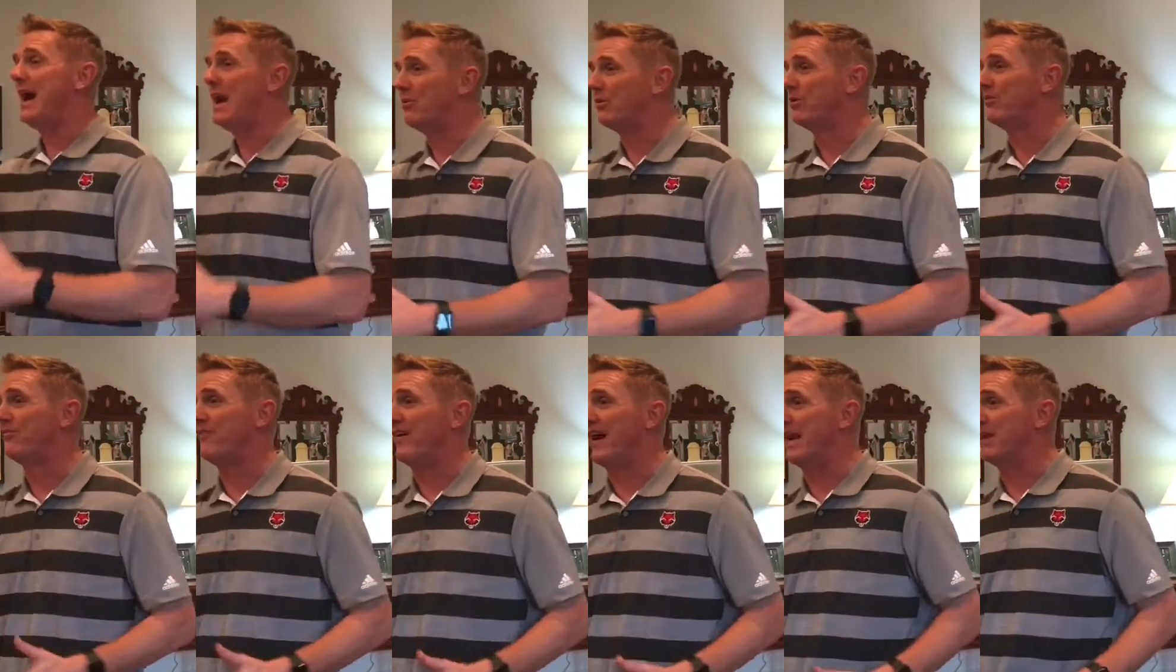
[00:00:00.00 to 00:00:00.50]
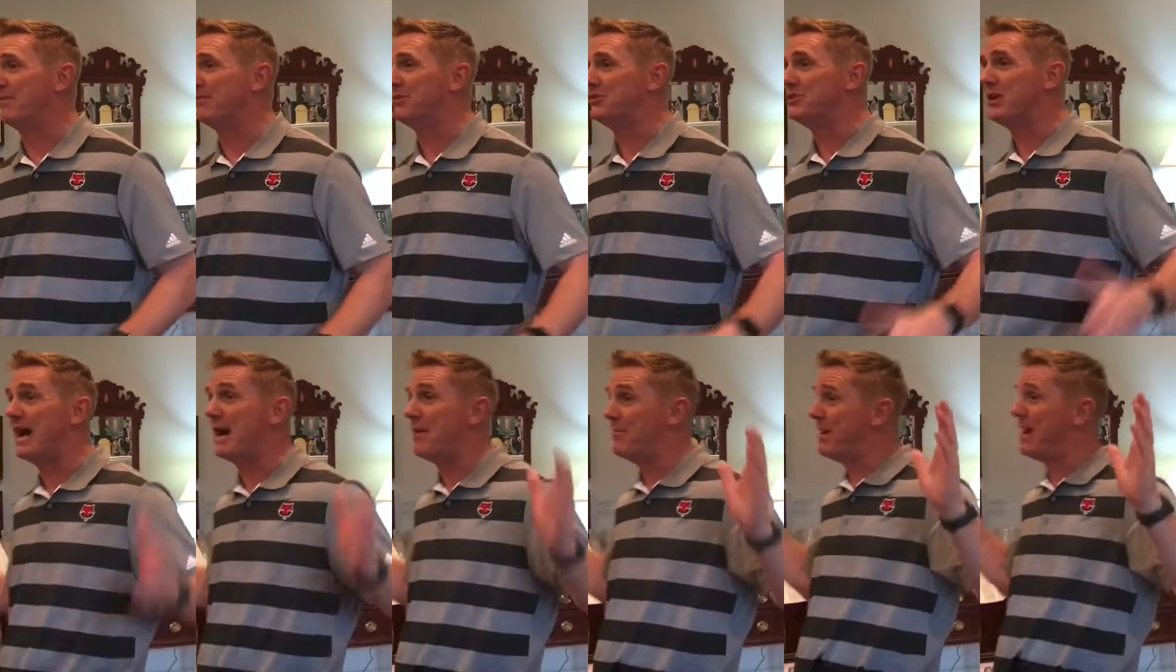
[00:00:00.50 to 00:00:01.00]
I will find him a
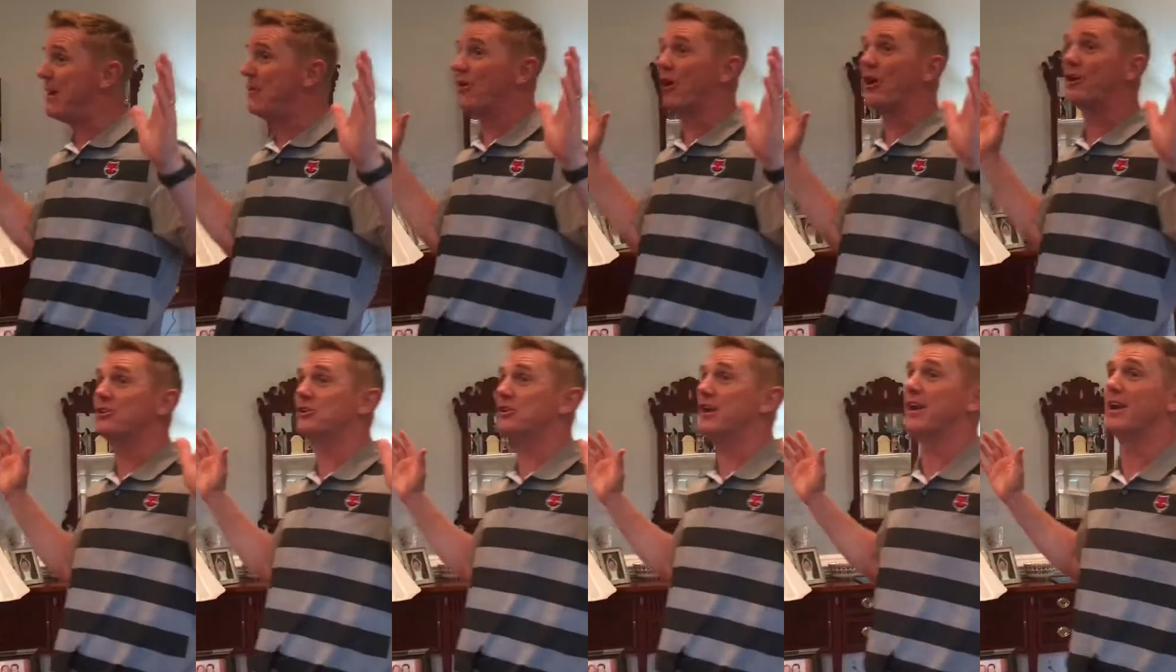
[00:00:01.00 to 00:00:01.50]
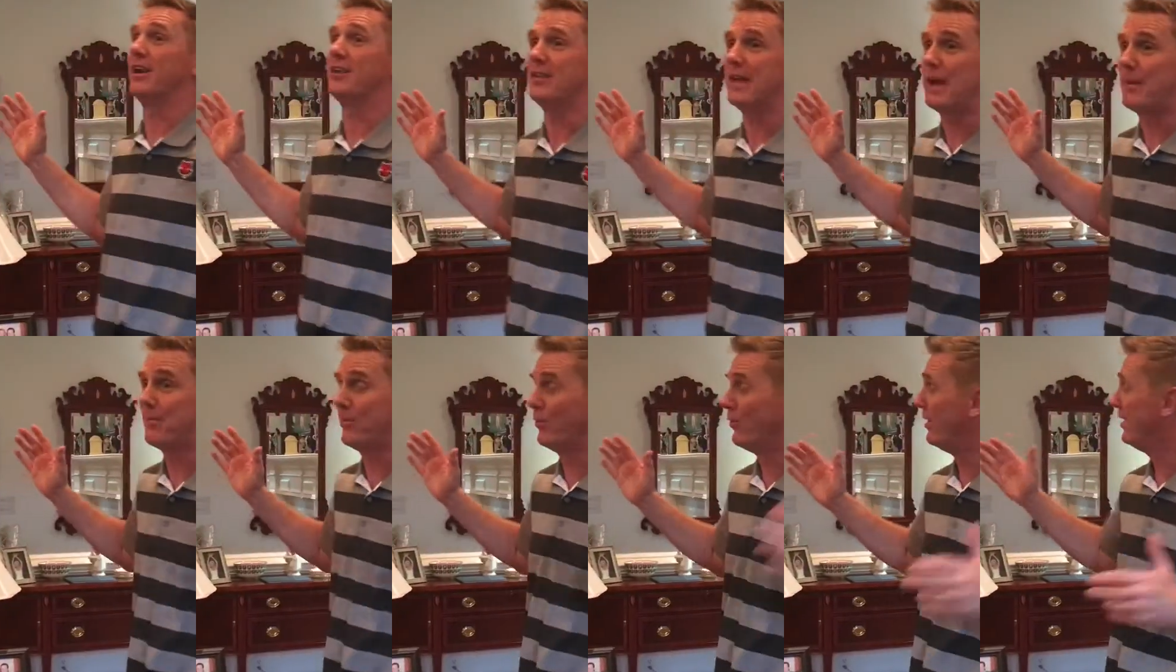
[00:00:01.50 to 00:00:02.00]
job. My work's done at
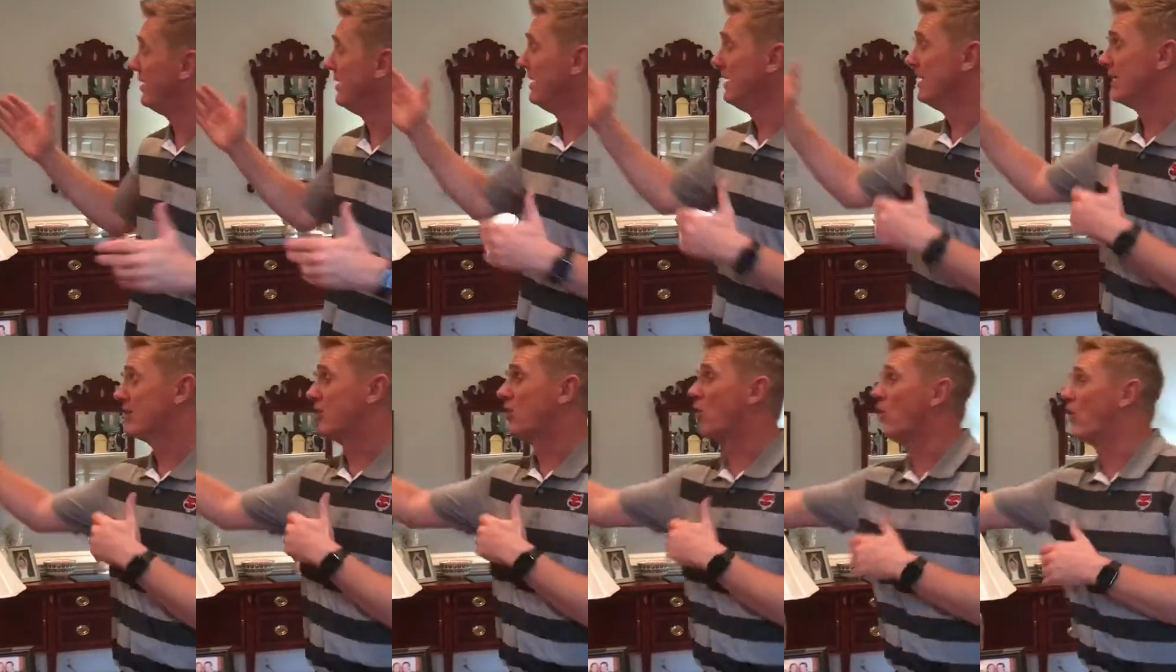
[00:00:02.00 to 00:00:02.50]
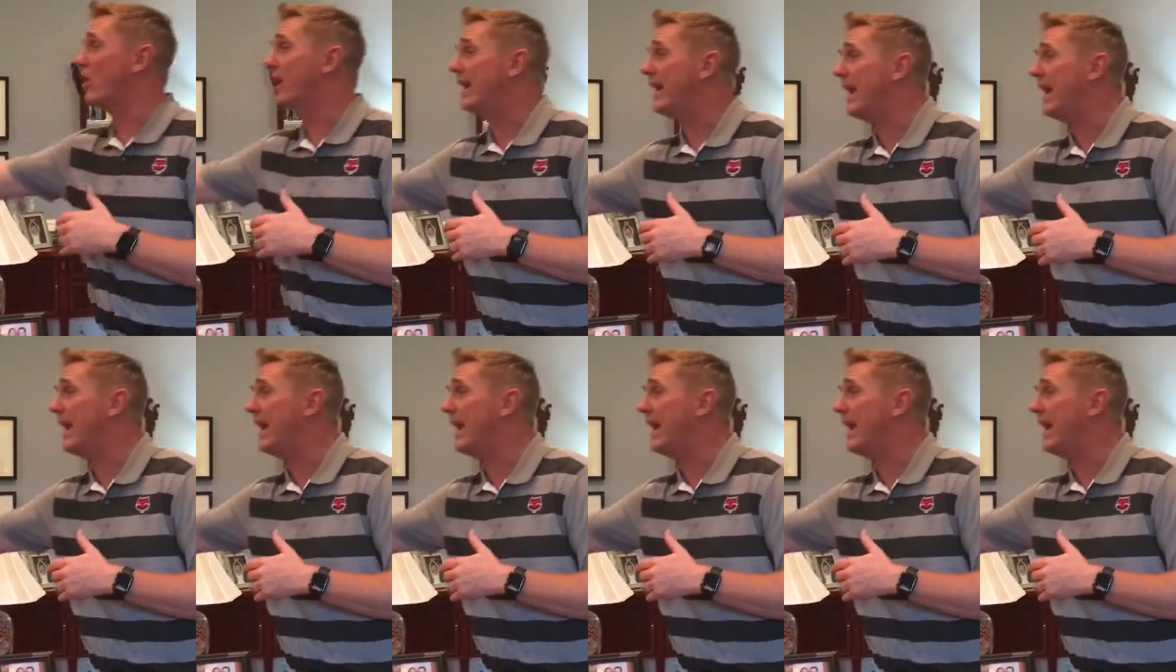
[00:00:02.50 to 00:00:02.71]
that point. Corey